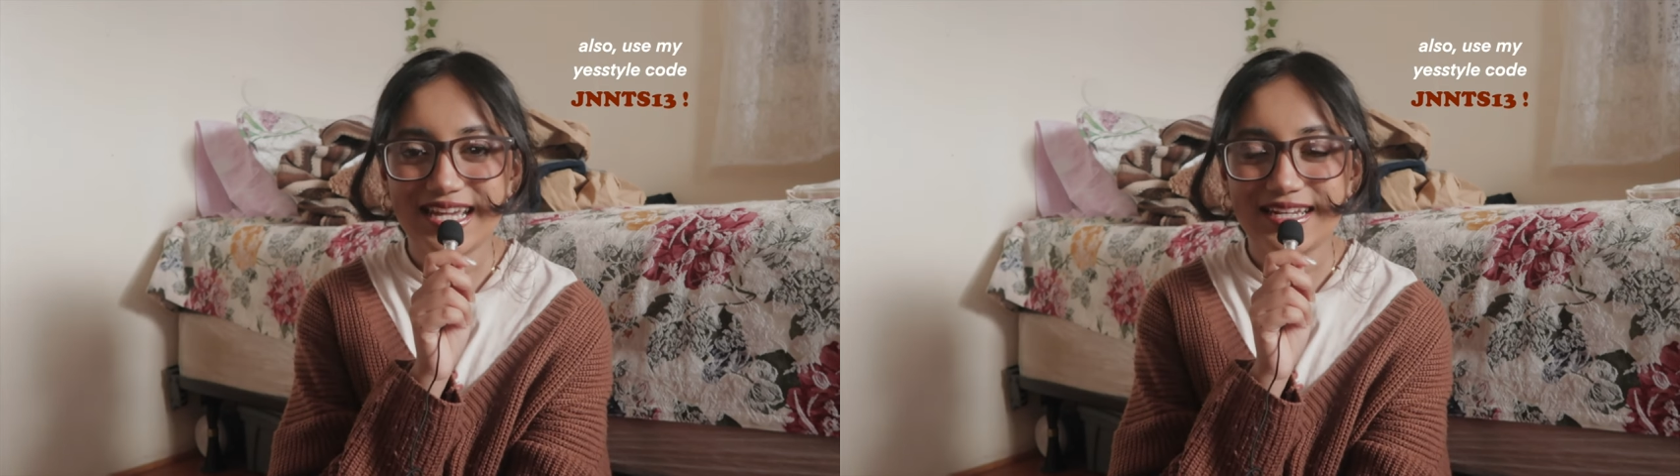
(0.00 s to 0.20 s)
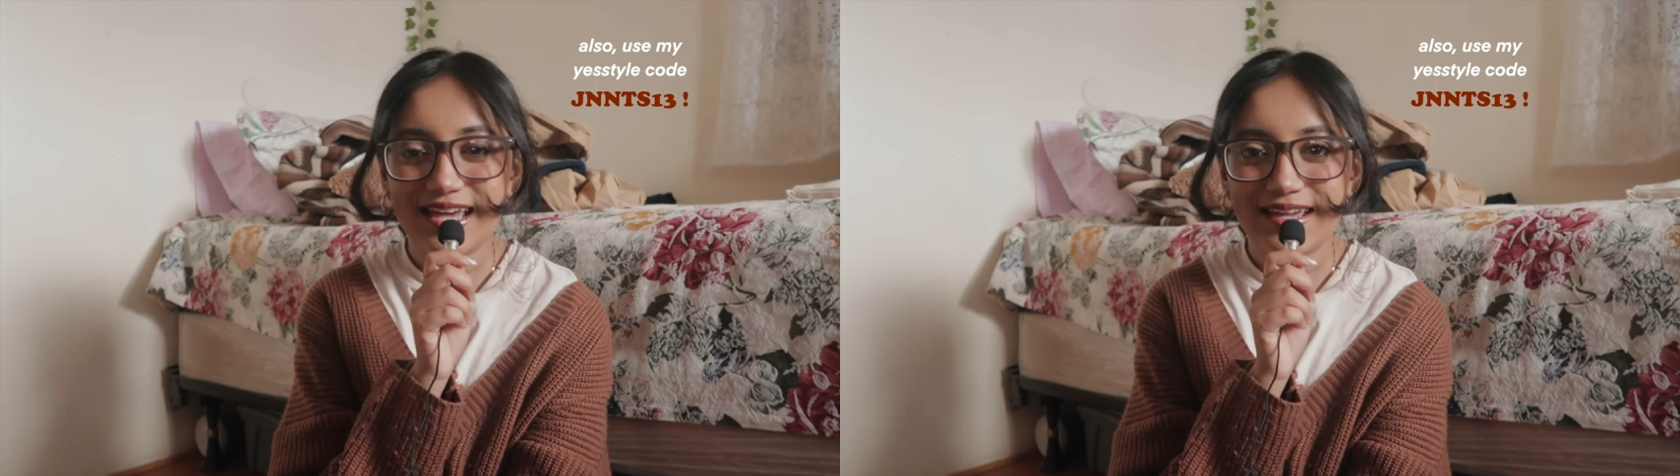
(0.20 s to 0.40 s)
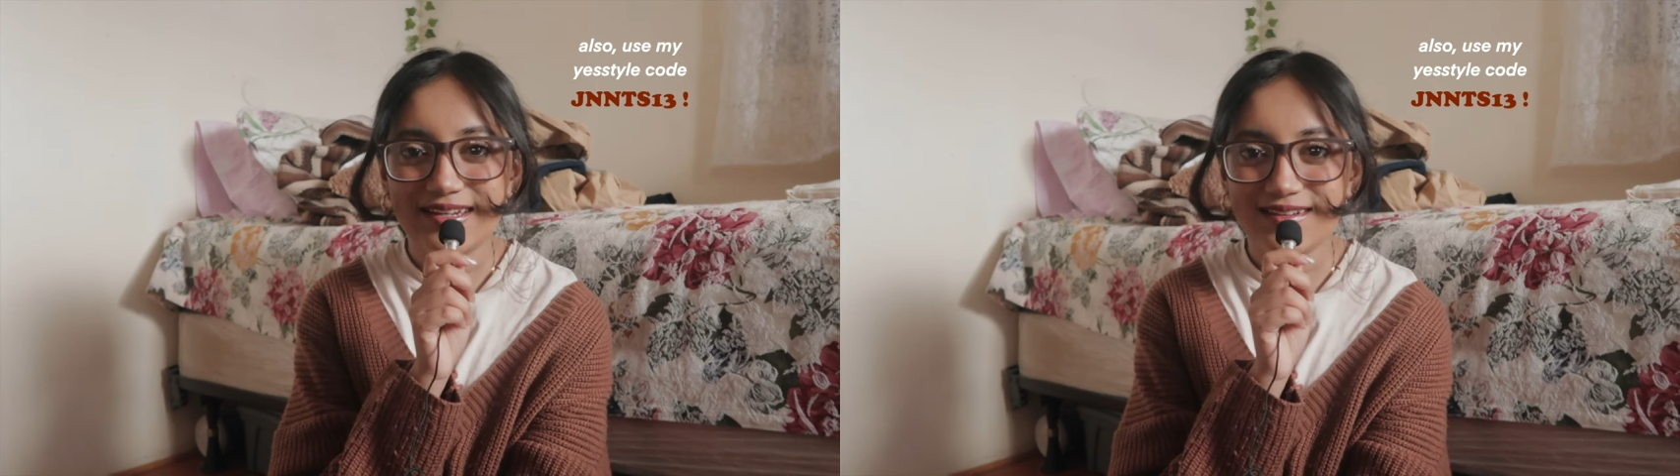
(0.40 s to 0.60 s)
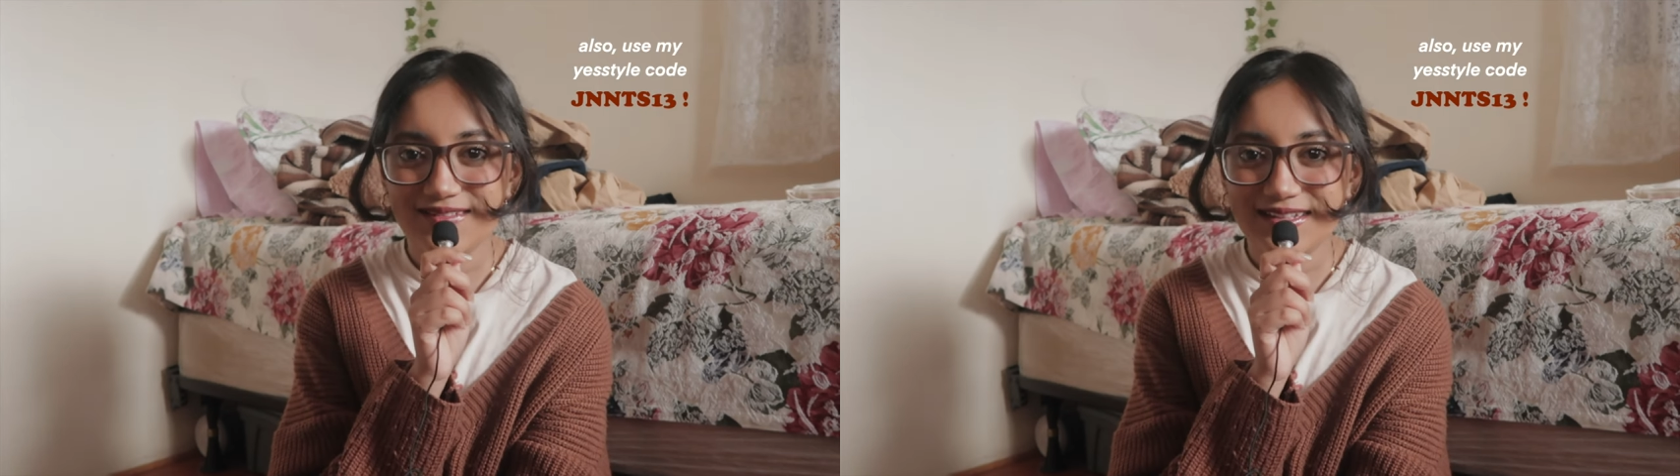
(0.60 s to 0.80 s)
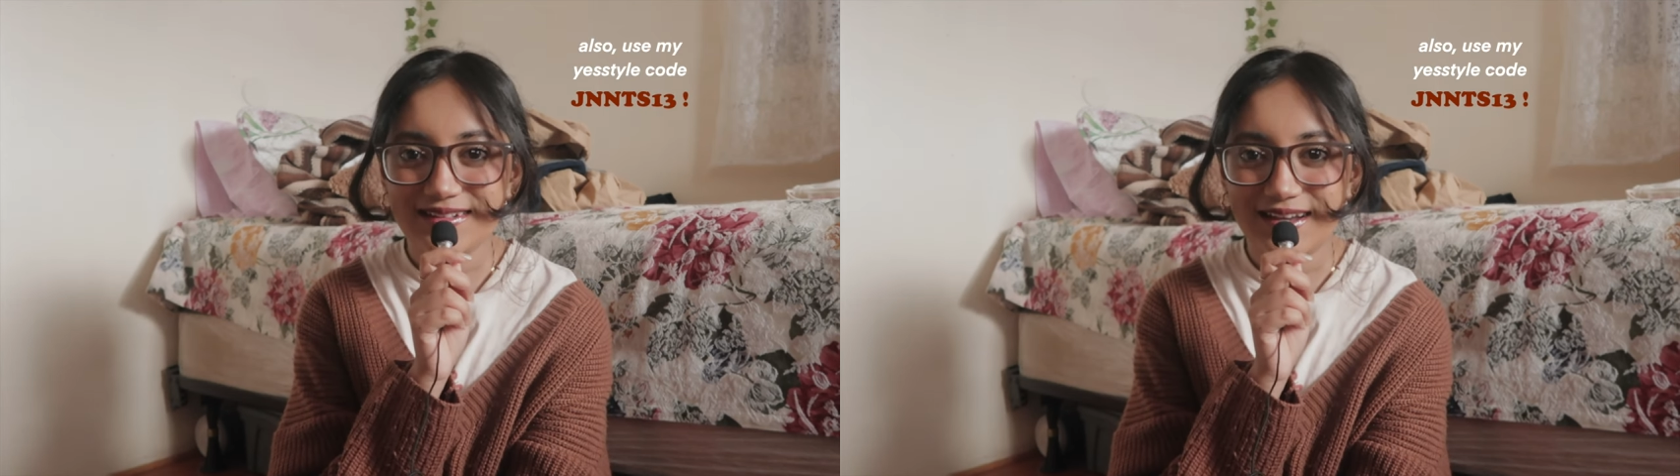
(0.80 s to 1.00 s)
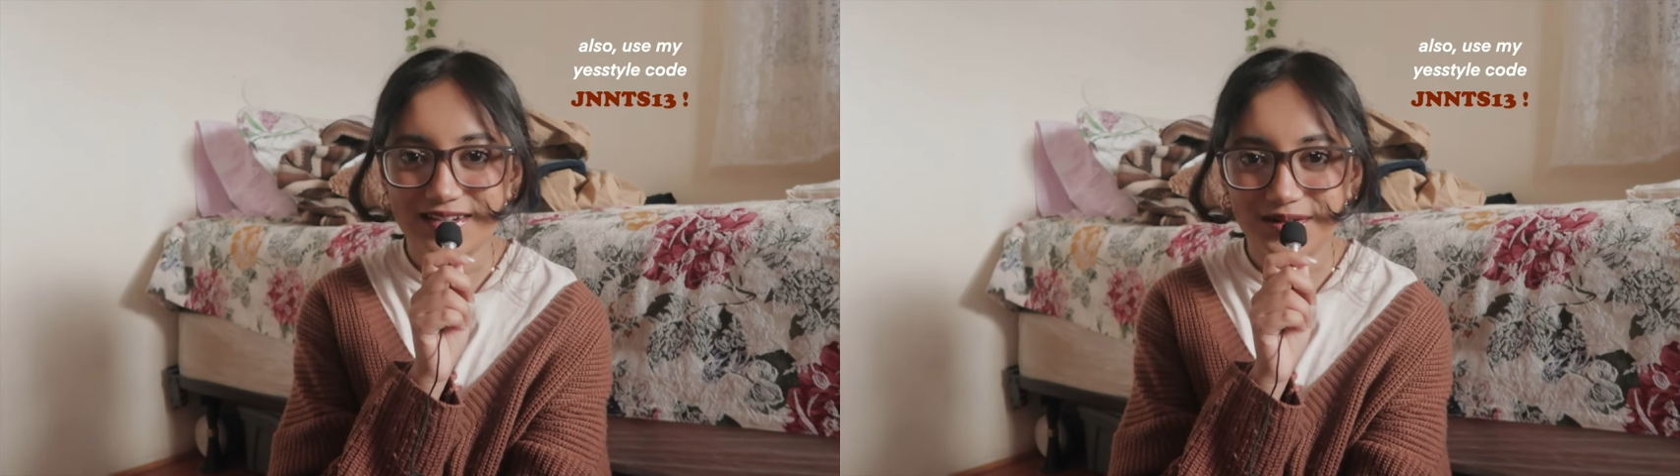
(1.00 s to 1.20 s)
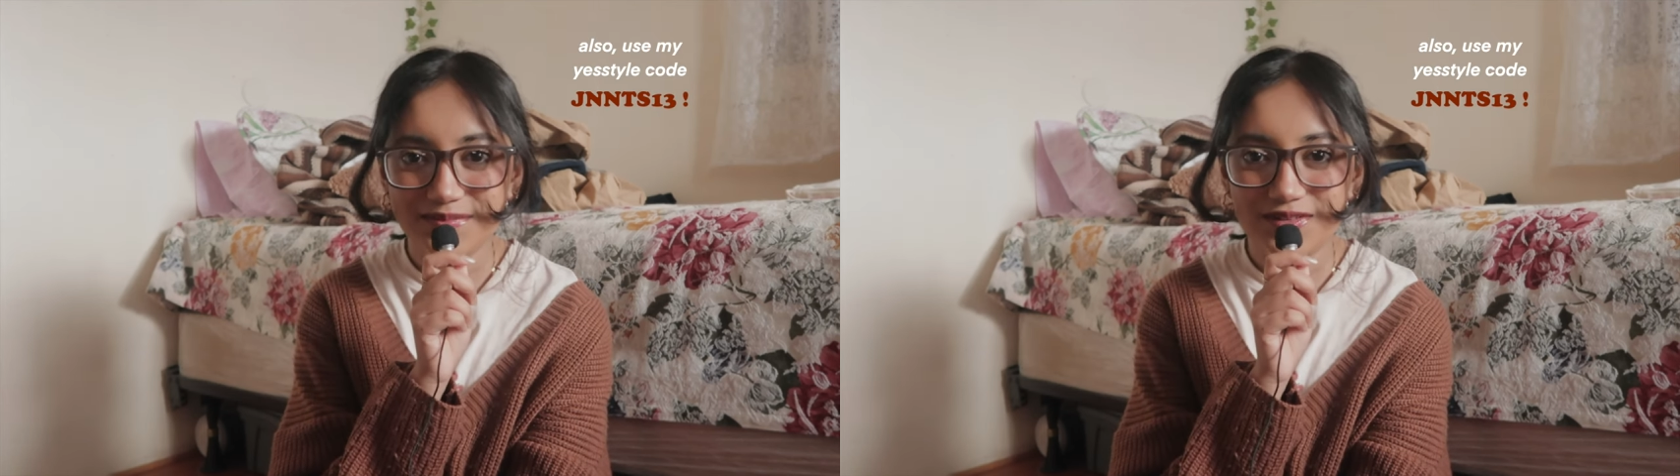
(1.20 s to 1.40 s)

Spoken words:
in any of these items,